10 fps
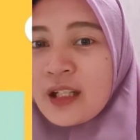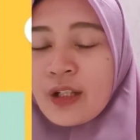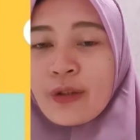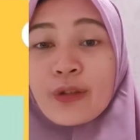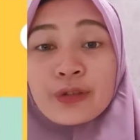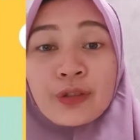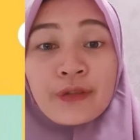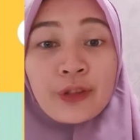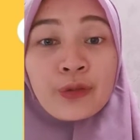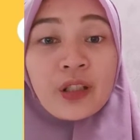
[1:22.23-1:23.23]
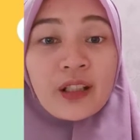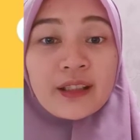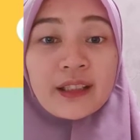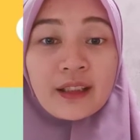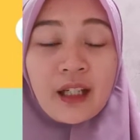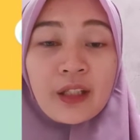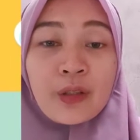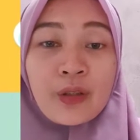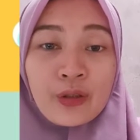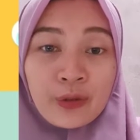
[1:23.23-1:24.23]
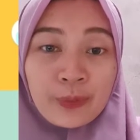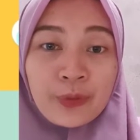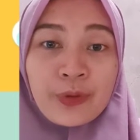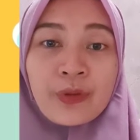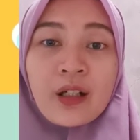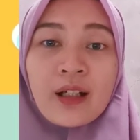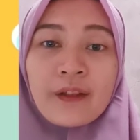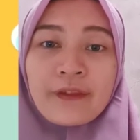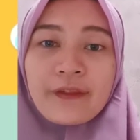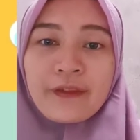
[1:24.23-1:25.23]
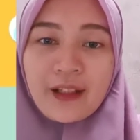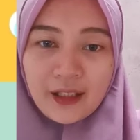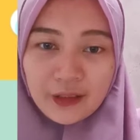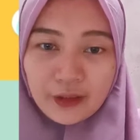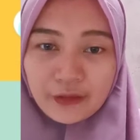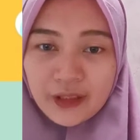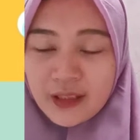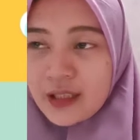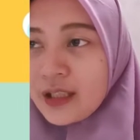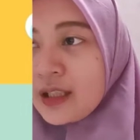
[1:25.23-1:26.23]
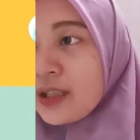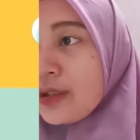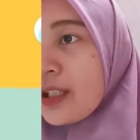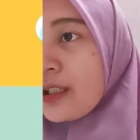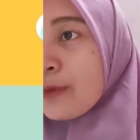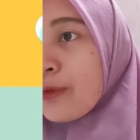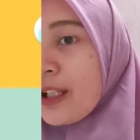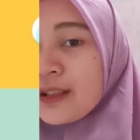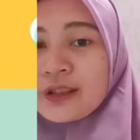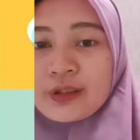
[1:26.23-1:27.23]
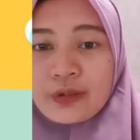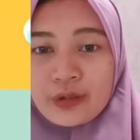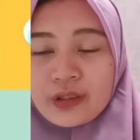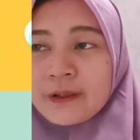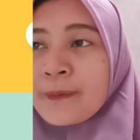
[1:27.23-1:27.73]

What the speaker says: Those of you who are sick, I hope you are fine already. You get well soon.